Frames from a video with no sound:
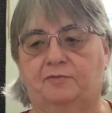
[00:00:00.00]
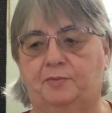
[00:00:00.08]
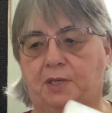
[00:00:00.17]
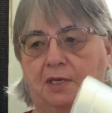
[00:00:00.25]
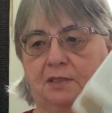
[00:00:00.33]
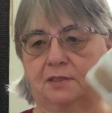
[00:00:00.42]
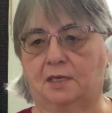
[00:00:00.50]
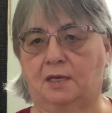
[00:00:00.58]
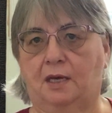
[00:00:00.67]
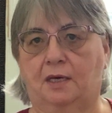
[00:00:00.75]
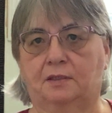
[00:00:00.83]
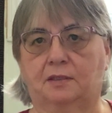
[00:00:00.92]
because I
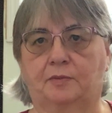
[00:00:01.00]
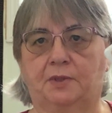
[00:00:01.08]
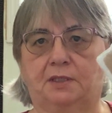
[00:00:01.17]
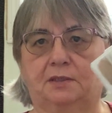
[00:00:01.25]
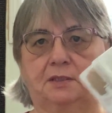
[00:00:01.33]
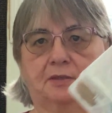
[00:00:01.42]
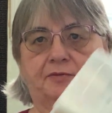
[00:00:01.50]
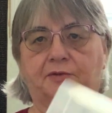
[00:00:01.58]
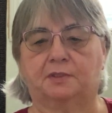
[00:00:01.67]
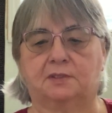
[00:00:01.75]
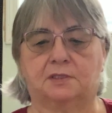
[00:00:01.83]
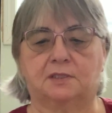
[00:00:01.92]
had them in
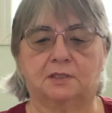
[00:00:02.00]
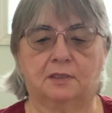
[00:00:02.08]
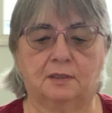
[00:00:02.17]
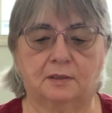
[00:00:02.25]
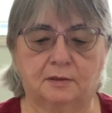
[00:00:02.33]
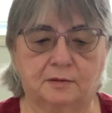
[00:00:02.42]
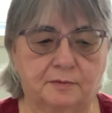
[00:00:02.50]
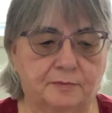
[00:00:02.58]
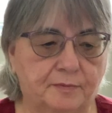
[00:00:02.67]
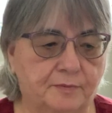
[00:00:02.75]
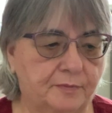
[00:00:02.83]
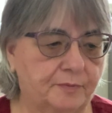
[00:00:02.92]
different
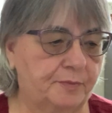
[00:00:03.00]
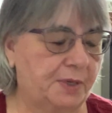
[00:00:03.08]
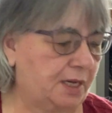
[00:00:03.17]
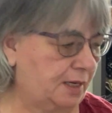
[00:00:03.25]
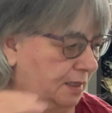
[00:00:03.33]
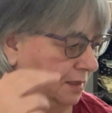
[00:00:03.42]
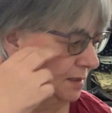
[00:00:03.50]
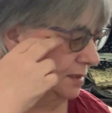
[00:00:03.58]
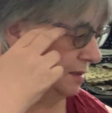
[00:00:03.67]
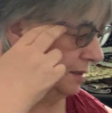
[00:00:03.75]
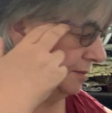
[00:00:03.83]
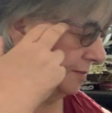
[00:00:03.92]
bags